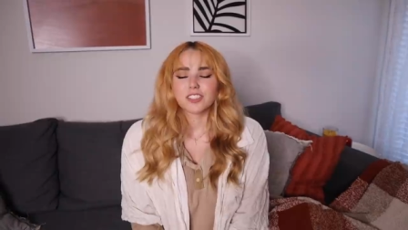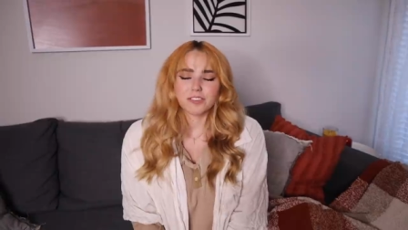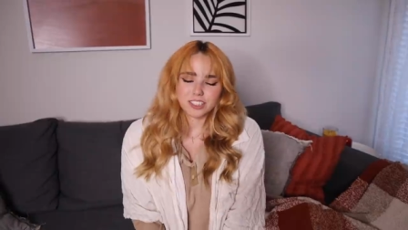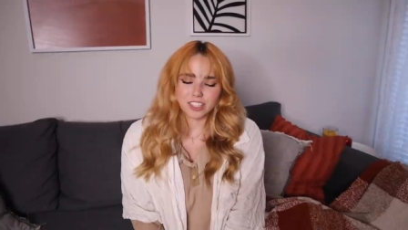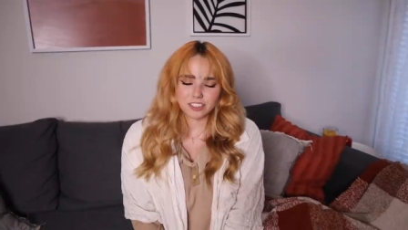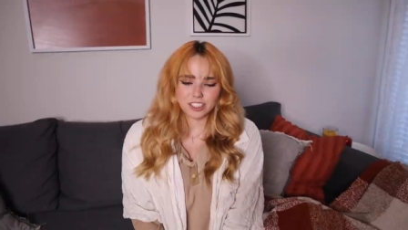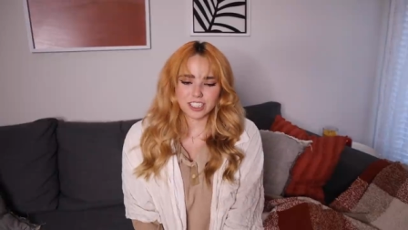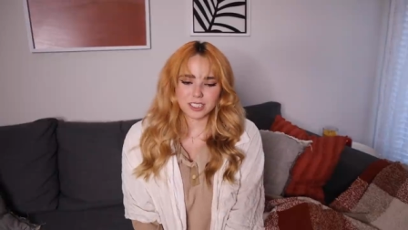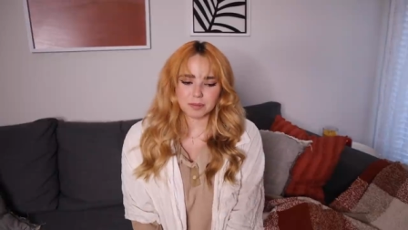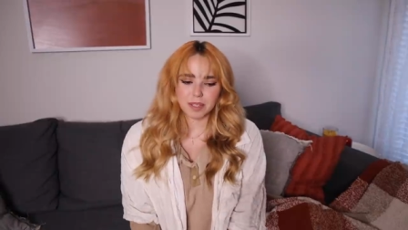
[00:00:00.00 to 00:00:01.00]
So first I'll just
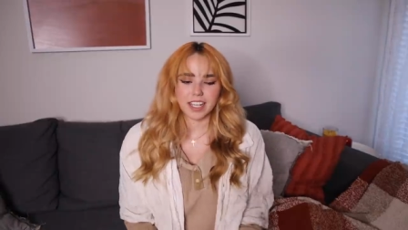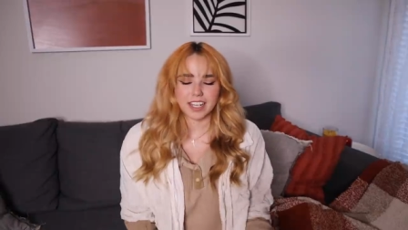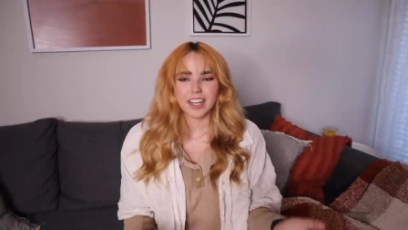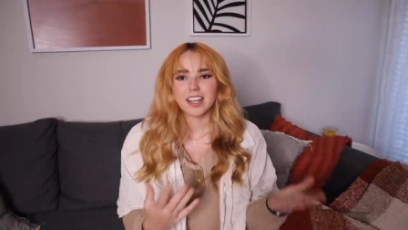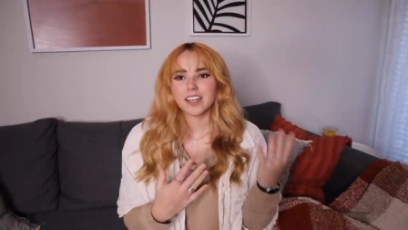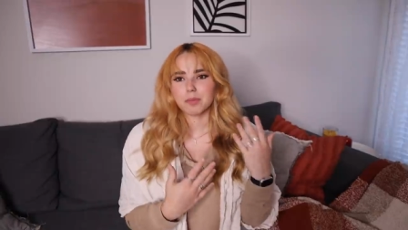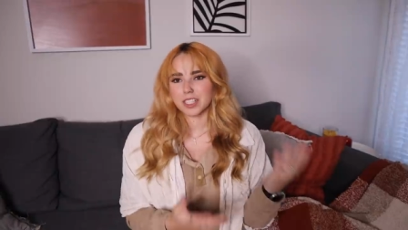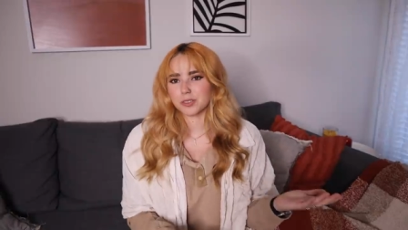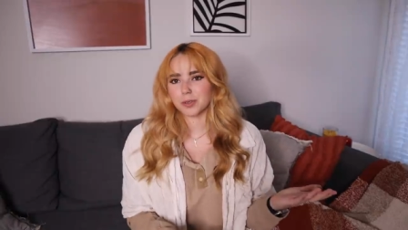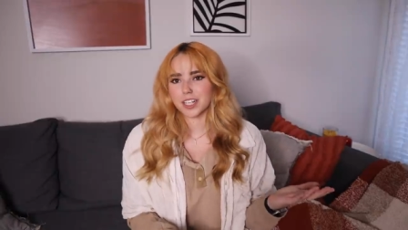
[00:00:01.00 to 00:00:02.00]
explain my
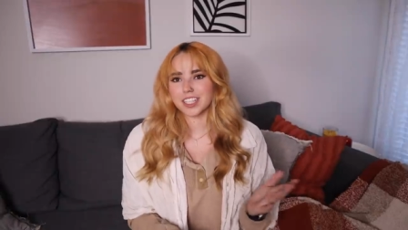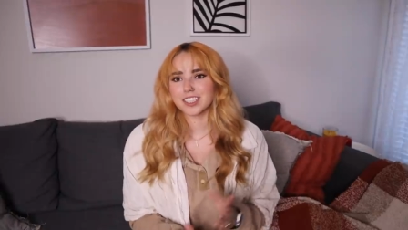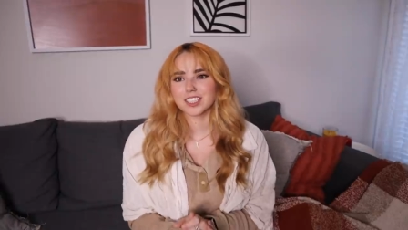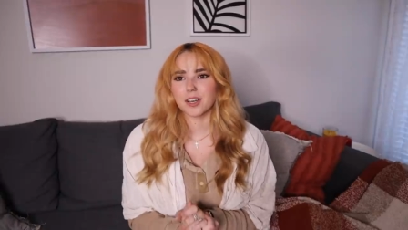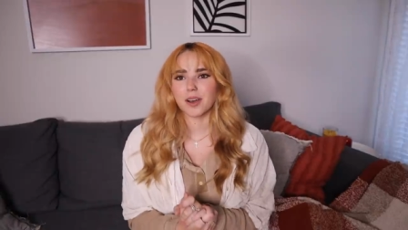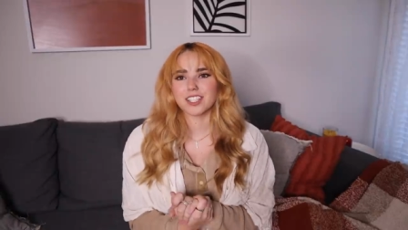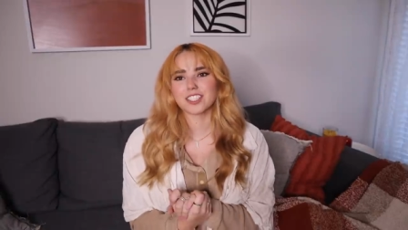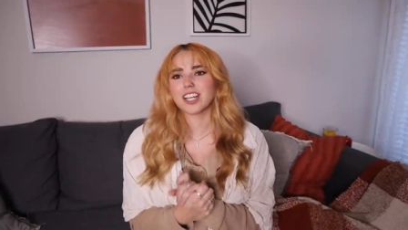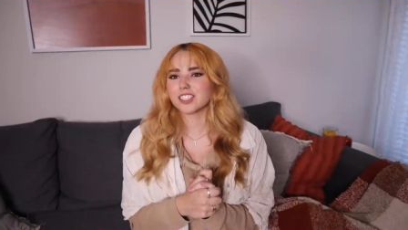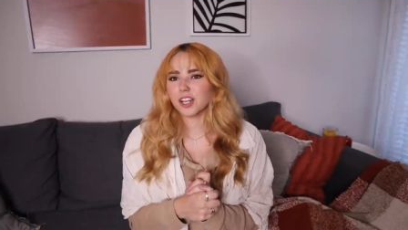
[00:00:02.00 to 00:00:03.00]
story. So as you
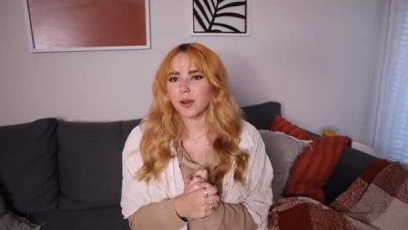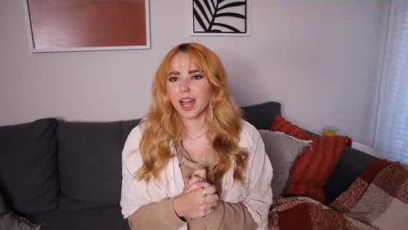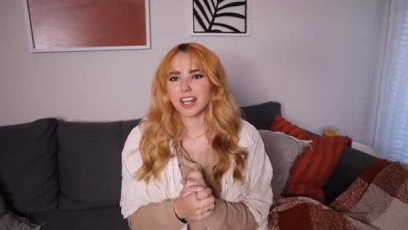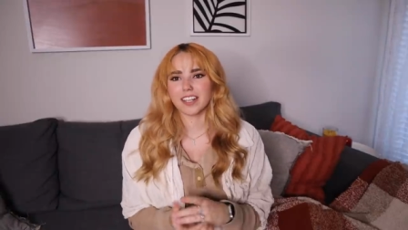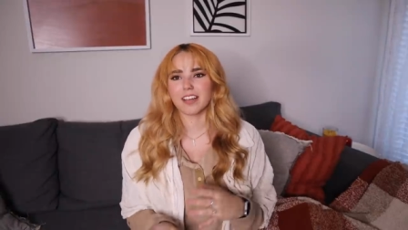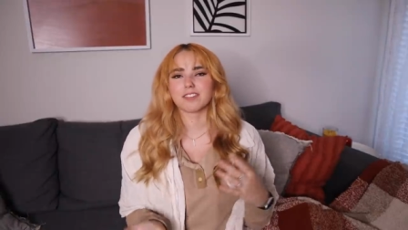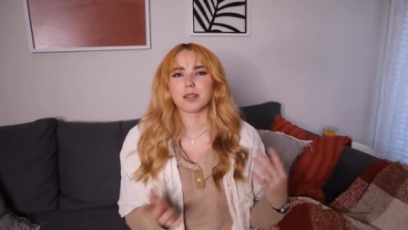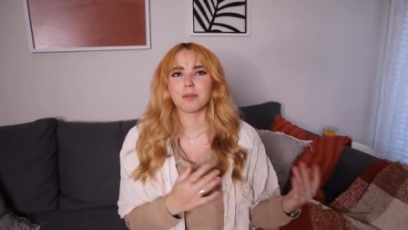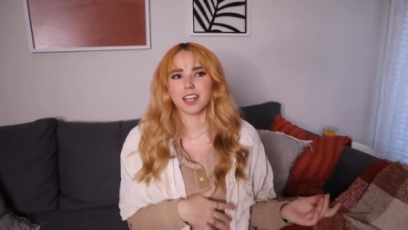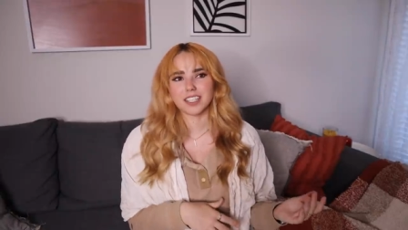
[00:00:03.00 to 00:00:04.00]
guys know, I left
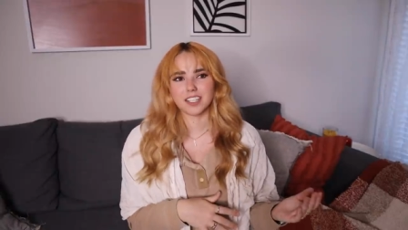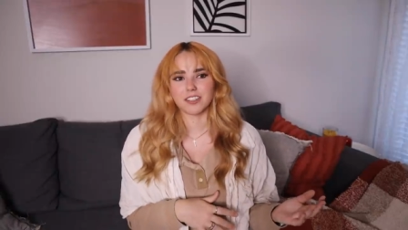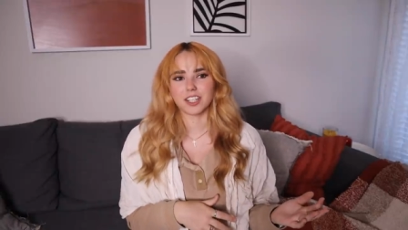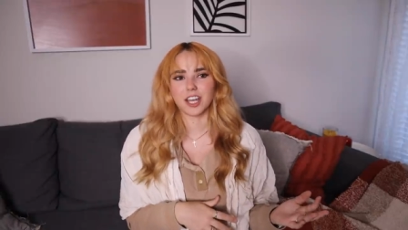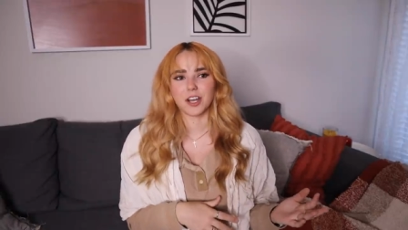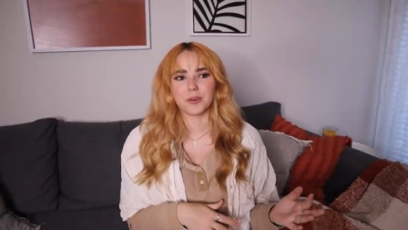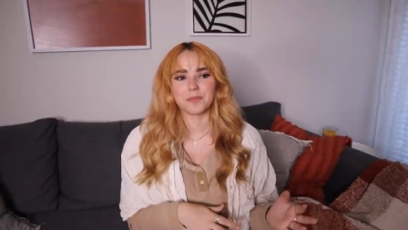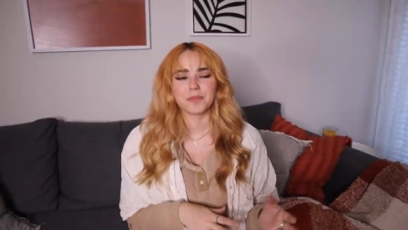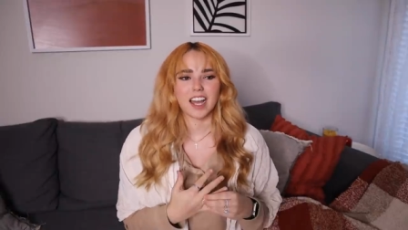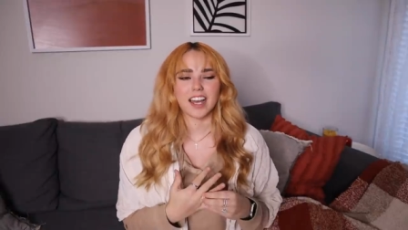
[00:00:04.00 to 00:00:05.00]
about a year ago.